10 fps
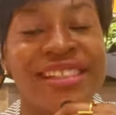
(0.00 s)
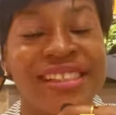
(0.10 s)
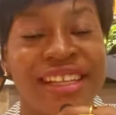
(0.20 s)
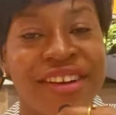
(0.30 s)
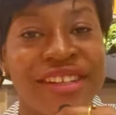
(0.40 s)
this
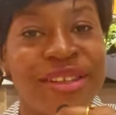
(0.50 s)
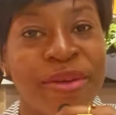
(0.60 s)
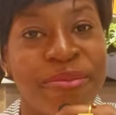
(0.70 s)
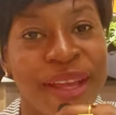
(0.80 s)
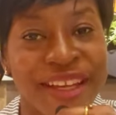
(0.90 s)
series
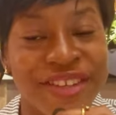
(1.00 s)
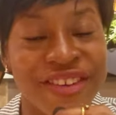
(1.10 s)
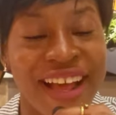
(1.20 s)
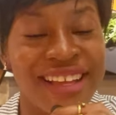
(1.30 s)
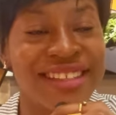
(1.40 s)
on
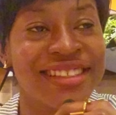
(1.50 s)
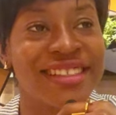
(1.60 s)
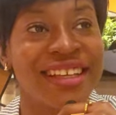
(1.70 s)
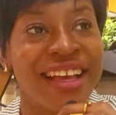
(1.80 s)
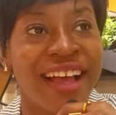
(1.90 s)
Pinterest
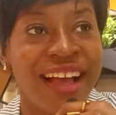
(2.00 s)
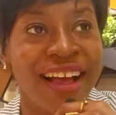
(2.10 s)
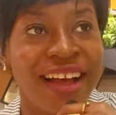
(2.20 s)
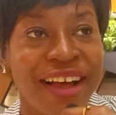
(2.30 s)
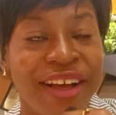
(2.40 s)

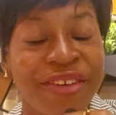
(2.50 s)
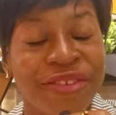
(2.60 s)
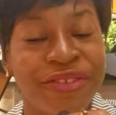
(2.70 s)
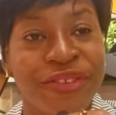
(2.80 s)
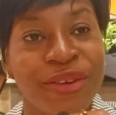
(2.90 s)
a
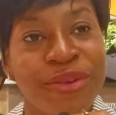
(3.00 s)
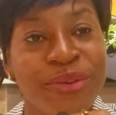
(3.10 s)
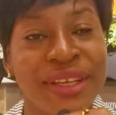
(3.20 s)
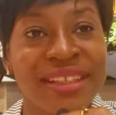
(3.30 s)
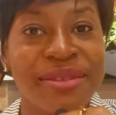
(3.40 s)
few
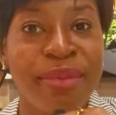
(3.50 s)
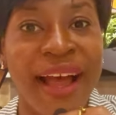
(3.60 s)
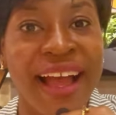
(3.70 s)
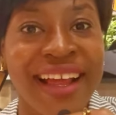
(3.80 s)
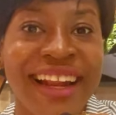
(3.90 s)
weeks
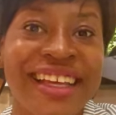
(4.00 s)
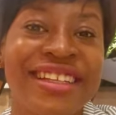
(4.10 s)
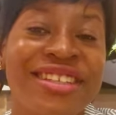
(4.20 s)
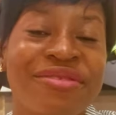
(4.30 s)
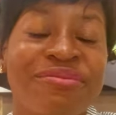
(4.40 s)
back,
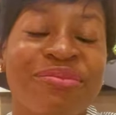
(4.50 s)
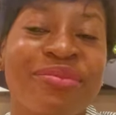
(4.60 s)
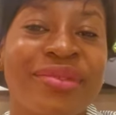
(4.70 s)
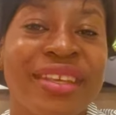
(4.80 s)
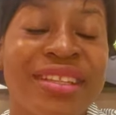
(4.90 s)
like
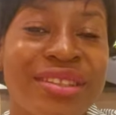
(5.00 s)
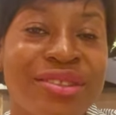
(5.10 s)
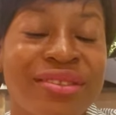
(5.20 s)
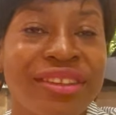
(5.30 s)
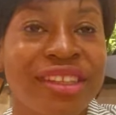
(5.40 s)

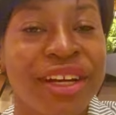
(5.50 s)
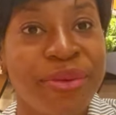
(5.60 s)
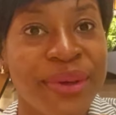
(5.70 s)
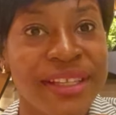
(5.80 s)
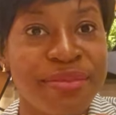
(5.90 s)
3
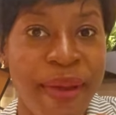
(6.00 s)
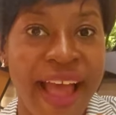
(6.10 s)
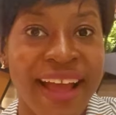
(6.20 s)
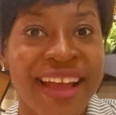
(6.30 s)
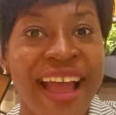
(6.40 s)
weeks
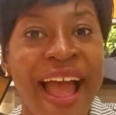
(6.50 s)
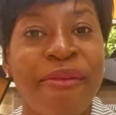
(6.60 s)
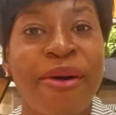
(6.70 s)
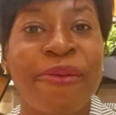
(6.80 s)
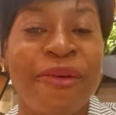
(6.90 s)
back,
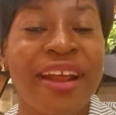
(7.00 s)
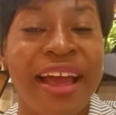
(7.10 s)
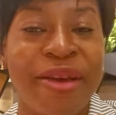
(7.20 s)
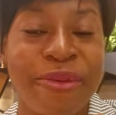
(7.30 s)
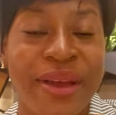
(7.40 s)
about what
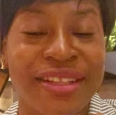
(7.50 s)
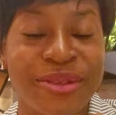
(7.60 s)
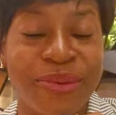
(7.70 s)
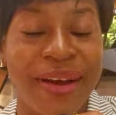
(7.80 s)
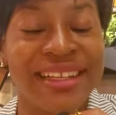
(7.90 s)
I wear to
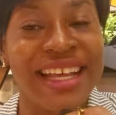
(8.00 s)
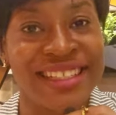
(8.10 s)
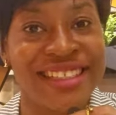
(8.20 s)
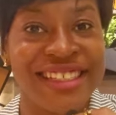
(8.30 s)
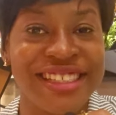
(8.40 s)
work.
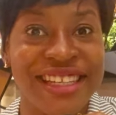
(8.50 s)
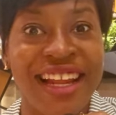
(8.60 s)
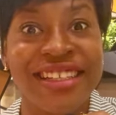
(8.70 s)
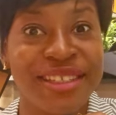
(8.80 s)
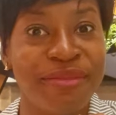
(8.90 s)
30 days
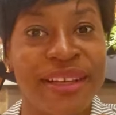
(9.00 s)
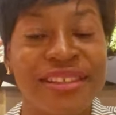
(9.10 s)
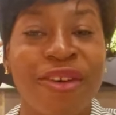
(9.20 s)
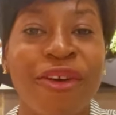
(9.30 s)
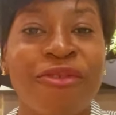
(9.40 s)
challenging
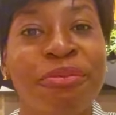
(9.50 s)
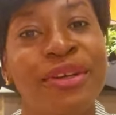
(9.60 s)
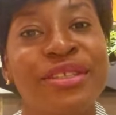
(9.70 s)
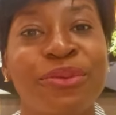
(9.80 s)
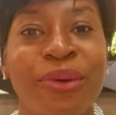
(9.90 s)
myself of
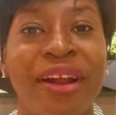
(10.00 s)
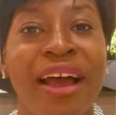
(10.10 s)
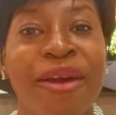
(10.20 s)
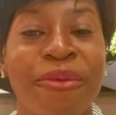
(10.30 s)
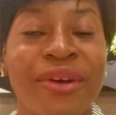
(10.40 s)
posting what
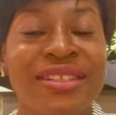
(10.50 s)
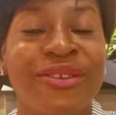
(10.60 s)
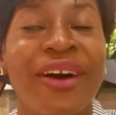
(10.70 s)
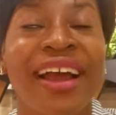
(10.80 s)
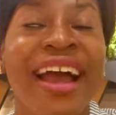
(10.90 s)
I wear to
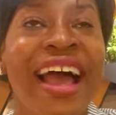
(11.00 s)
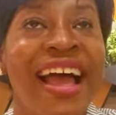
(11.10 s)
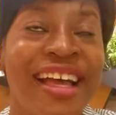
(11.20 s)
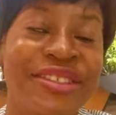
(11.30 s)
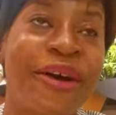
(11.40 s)
work.
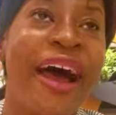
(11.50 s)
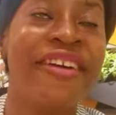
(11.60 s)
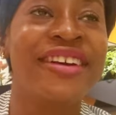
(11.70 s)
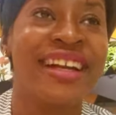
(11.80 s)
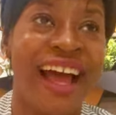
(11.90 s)
So I
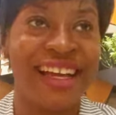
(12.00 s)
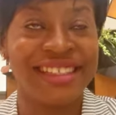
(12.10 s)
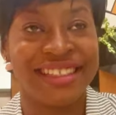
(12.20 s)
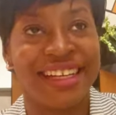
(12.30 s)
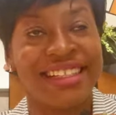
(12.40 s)

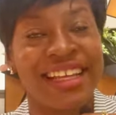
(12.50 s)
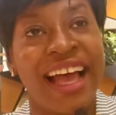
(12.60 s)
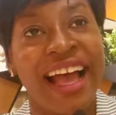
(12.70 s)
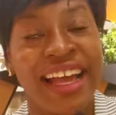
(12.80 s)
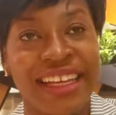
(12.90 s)
realized that
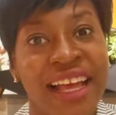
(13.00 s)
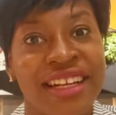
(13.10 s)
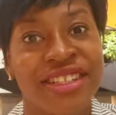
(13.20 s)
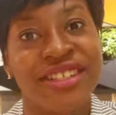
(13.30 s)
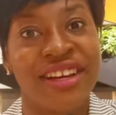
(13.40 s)
I
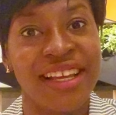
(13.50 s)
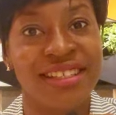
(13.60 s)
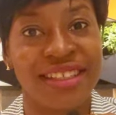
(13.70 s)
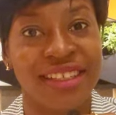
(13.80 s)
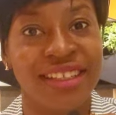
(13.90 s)
like
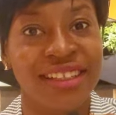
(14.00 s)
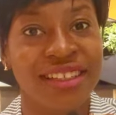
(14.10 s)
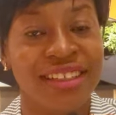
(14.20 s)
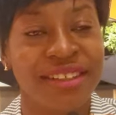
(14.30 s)
dressing